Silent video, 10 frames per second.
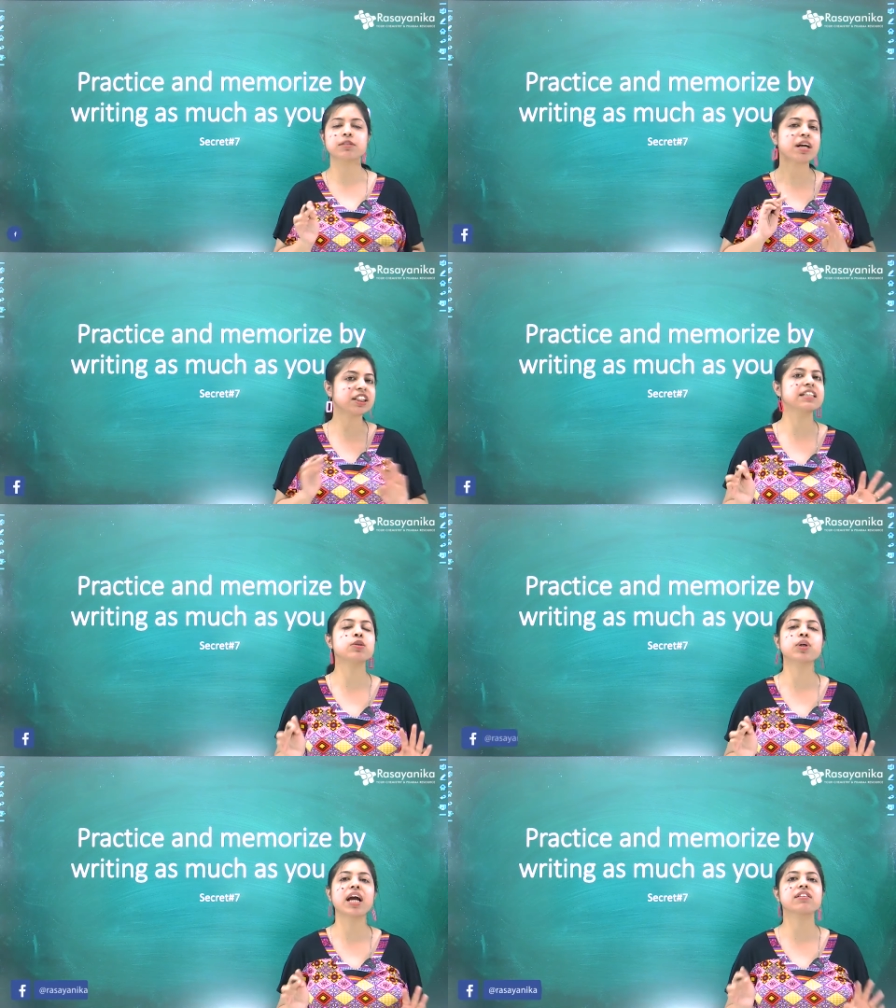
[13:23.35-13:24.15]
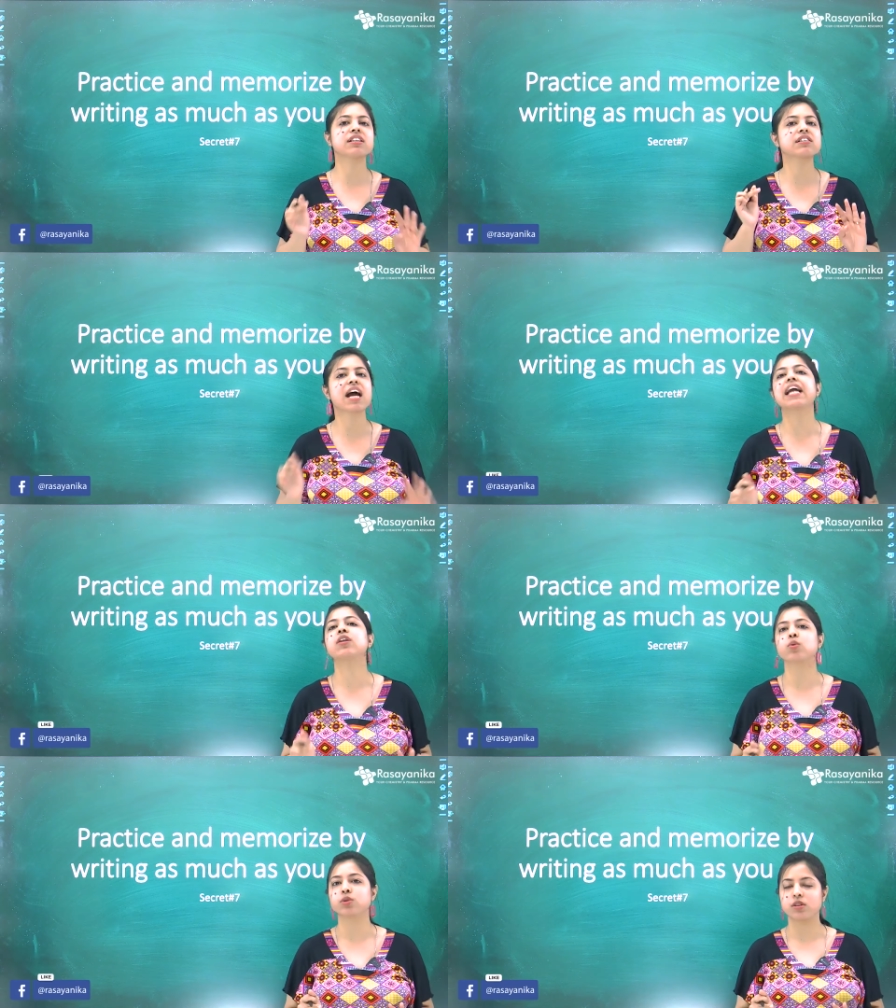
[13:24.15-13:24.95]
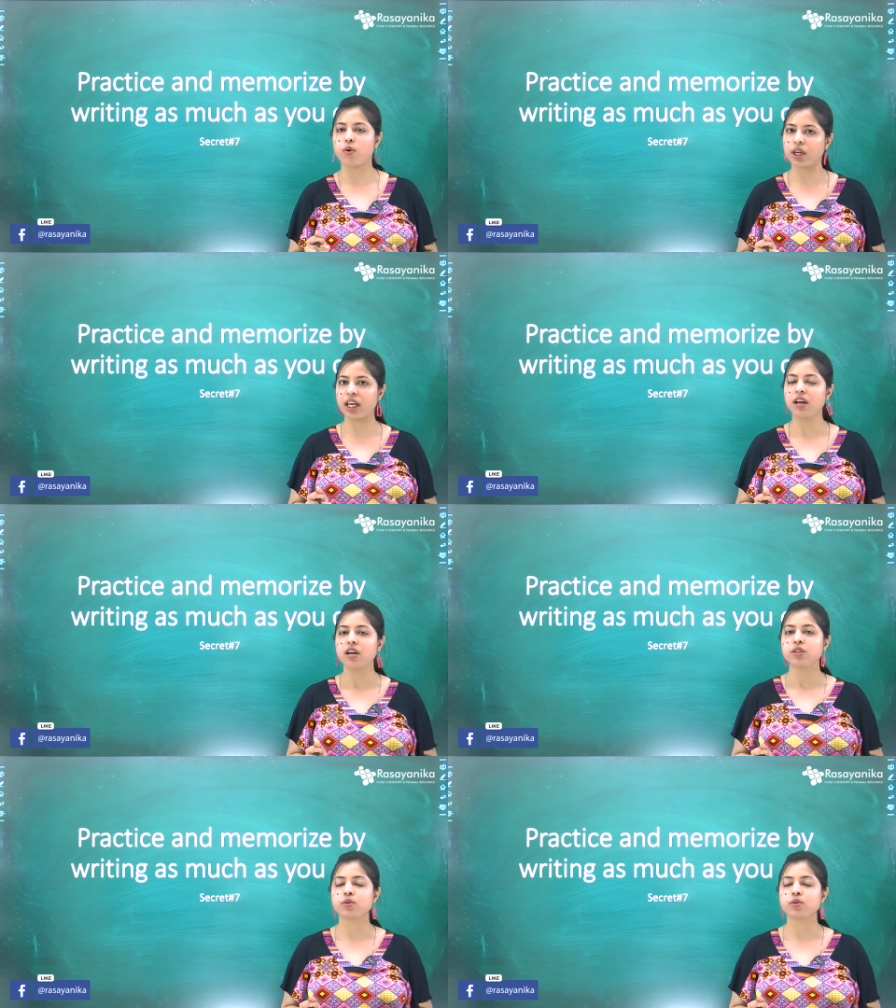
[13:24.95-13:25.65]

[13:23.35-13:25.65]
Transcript: as much as you can just write those okay